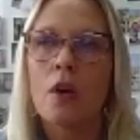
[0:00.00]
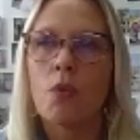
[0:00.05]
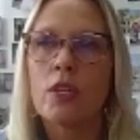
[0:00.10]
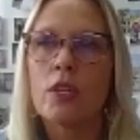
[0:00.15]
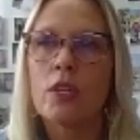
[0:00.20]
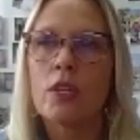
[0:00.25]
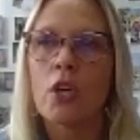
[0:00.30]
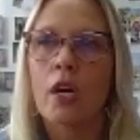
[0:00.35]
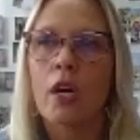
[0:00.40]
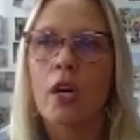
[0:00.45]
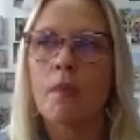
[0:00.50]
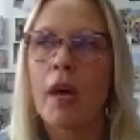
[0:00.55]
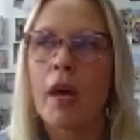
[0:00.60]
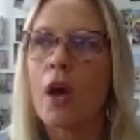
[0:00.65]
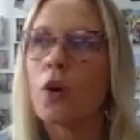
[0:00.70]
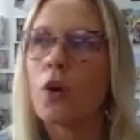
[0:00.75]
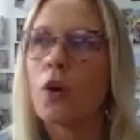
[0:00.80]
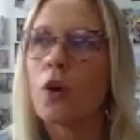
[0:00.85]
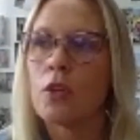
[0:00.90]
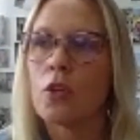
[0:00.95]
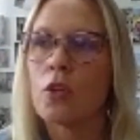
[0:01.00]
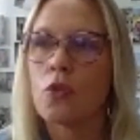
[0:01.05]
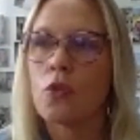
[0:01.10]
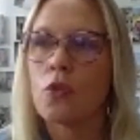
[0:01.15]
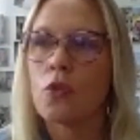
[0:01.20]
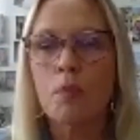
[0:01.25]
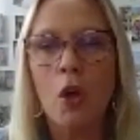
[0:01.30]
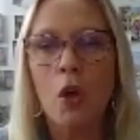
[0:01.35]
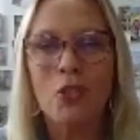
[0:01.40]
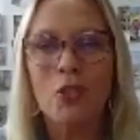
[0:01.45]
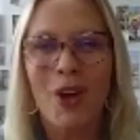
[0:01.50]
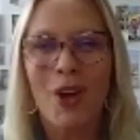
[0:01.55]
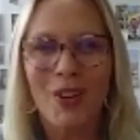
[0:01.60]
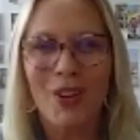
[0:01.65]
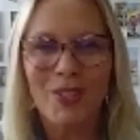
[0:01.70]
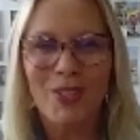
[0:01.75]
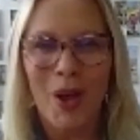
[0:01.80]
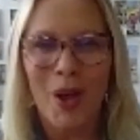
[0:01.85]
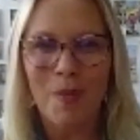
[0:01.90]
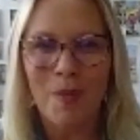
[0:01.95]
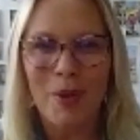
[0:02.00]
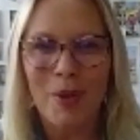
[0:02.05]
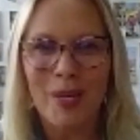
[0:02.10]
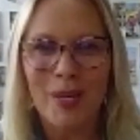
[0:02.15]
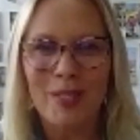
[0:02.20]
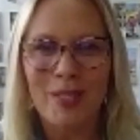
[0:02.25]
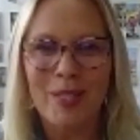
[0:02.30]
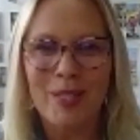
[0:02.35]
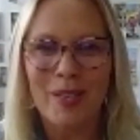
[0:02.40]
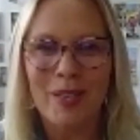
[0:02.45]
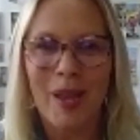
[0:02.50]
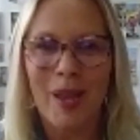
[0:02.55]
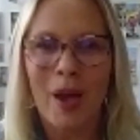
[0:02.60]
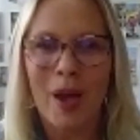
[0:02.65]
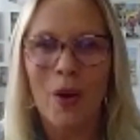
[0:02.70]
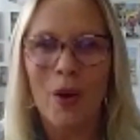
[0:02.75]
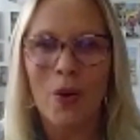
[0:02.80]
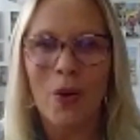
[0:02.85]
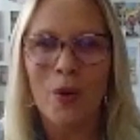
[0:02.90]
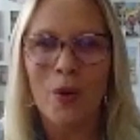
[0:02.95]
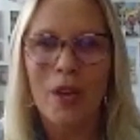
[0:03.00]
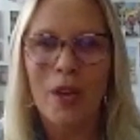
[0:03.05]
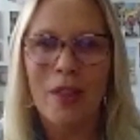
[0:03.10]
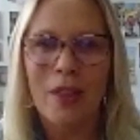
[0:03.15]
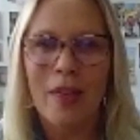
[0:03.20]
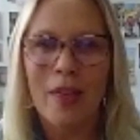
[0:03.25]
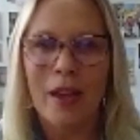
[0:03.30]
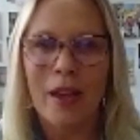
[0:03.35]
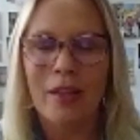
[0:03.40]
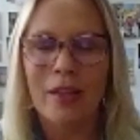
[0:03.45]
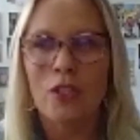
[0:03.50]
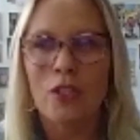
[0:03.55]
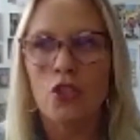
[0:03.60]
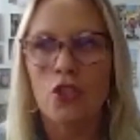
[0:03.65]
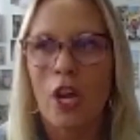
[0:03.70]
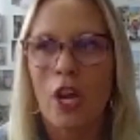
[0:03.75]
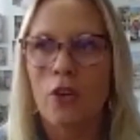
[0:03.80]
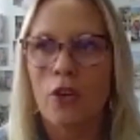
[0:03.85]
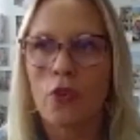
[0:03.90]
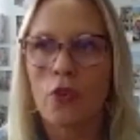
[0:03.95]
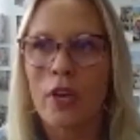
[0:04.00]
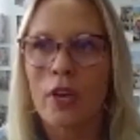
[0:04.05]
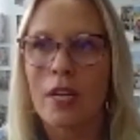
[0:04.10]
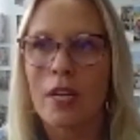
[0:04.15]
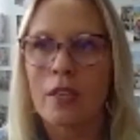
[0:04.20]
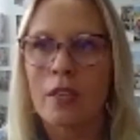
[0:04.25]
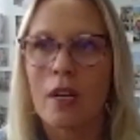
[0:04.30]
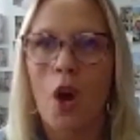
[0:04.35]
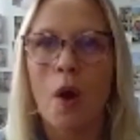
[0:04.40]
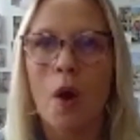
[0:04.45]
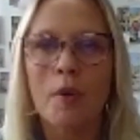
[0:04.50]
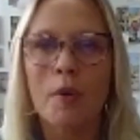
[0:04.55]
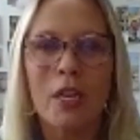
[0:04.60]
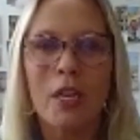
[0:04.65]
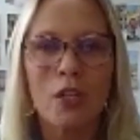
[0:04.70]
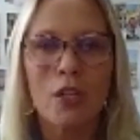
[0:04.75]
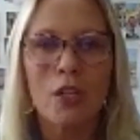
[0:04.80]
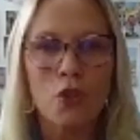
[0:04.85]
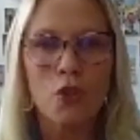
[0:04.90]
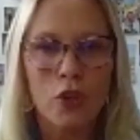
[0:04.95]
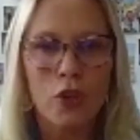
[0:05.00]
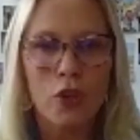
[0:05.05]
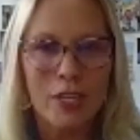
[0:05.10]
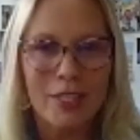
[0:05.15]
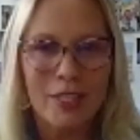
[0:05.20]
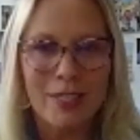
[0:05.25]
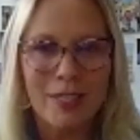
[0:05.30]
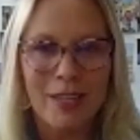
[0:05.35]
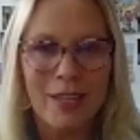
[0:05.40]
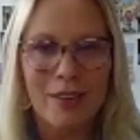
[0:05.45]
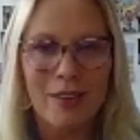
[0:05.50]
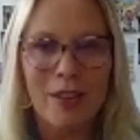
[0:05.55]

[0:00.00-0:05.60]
we talk about, small talk topics and how that can generate common interests.